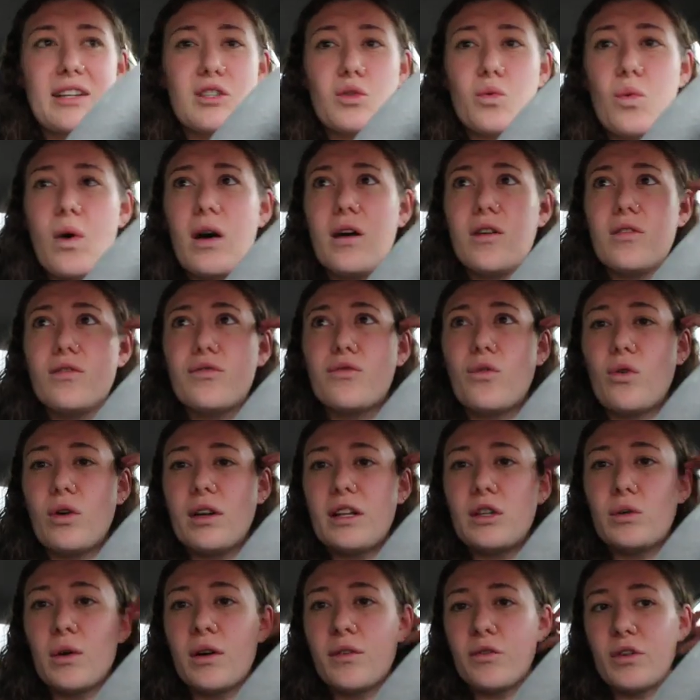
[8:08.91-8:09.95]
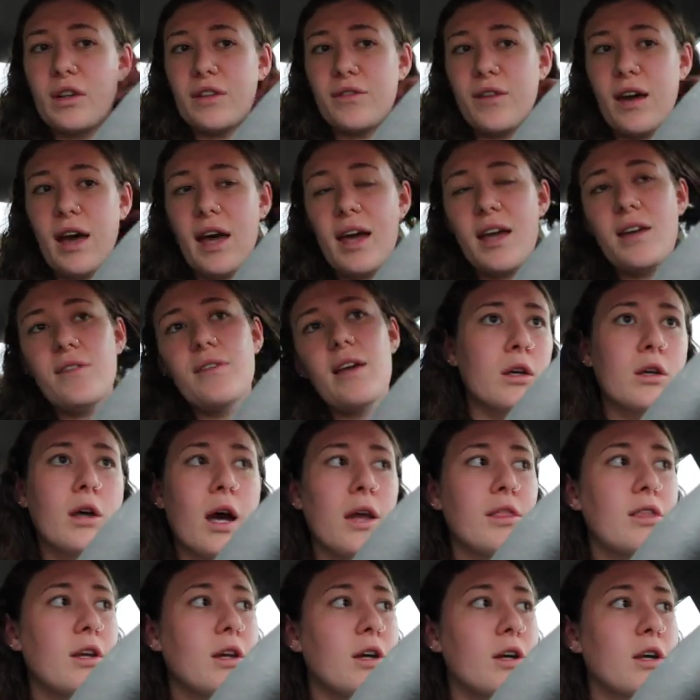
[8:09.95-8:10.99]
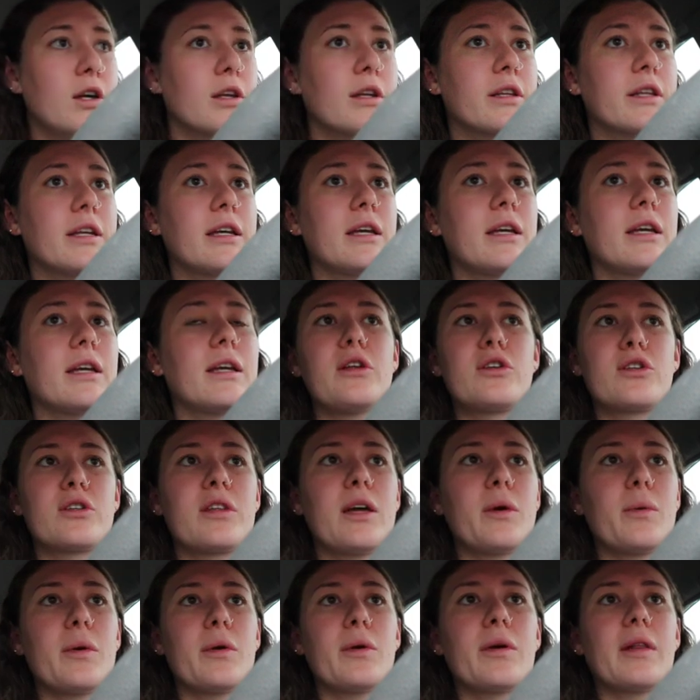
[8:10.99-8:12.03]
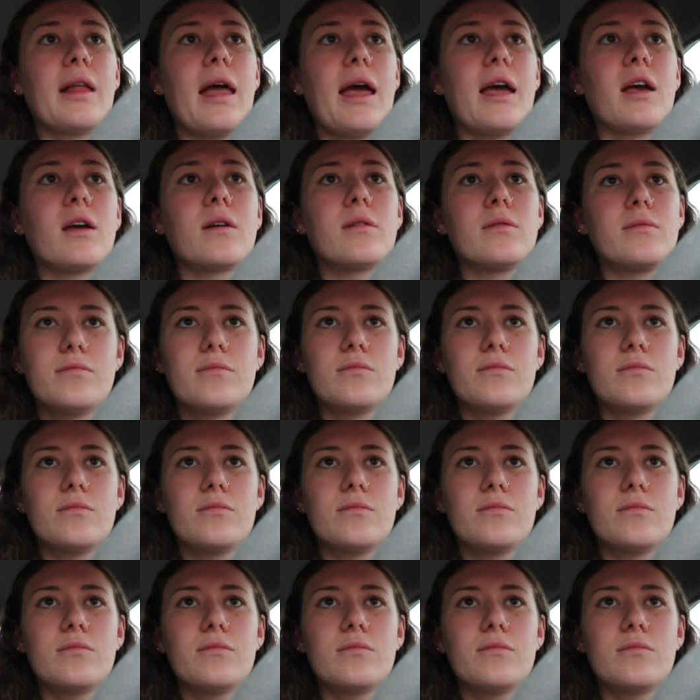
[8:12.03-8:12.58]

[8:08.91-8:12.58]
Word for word: twelve forty, twelve forty-five, and got there early, sure that we were like